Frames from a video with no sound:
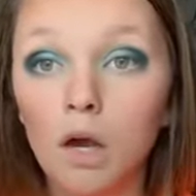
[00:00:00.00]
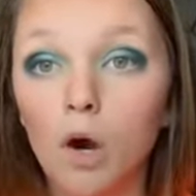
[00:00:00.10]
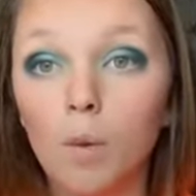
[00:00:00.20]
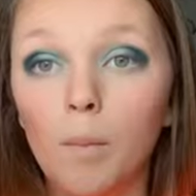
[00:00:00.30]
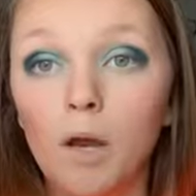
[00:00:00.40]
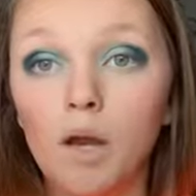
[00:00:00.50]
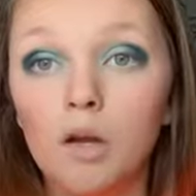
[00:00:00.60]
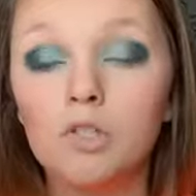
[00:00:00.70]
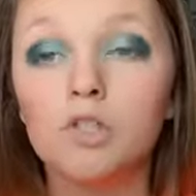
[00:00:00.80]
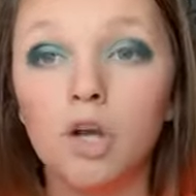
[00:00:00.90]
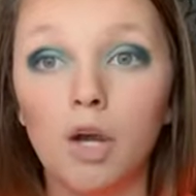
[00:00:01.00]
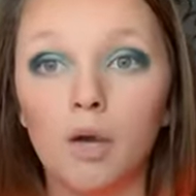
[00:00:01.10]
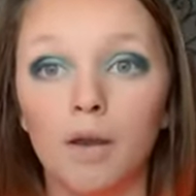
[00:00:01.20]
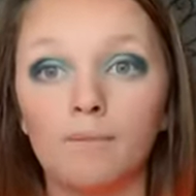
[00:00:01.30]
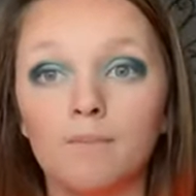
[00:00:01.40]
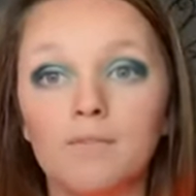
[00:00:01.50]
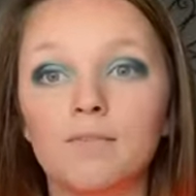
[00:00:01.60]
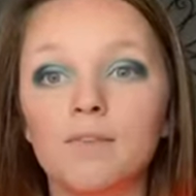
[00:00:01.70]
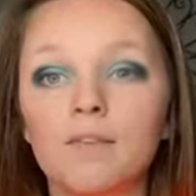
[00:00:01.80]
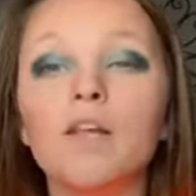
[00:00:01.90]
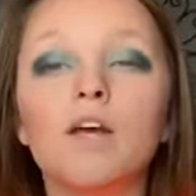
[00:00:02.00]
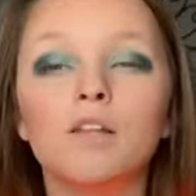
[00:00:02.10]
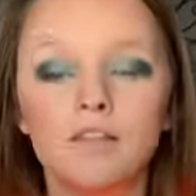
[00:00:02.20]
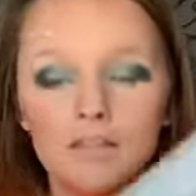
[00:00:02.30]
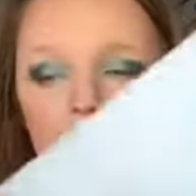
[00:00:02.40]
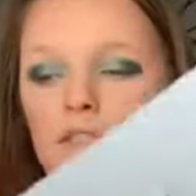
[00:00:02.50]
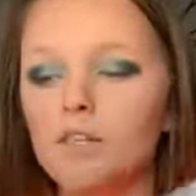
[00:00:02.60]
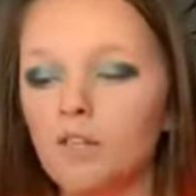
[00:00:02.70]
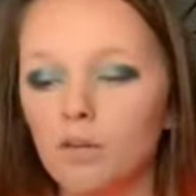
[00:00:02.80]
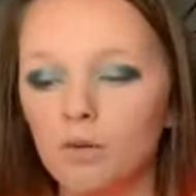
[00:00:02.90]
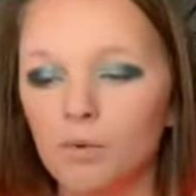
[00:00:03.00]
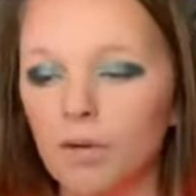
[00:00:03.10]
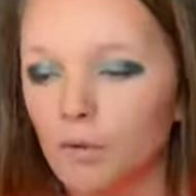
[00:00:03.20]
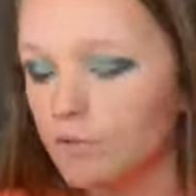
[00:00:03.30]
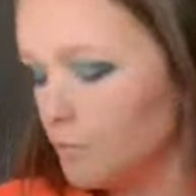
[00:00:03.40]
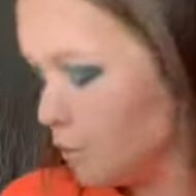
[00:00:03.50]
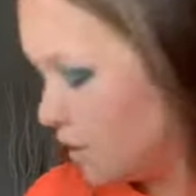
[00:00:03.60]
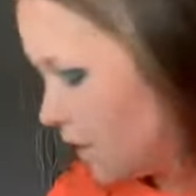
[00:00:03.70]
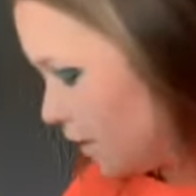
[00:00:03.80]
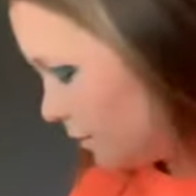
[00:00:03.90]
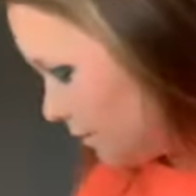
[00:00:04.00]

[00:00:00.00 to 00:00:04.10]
Oh my gosh. Okay. This is the look we're going for today.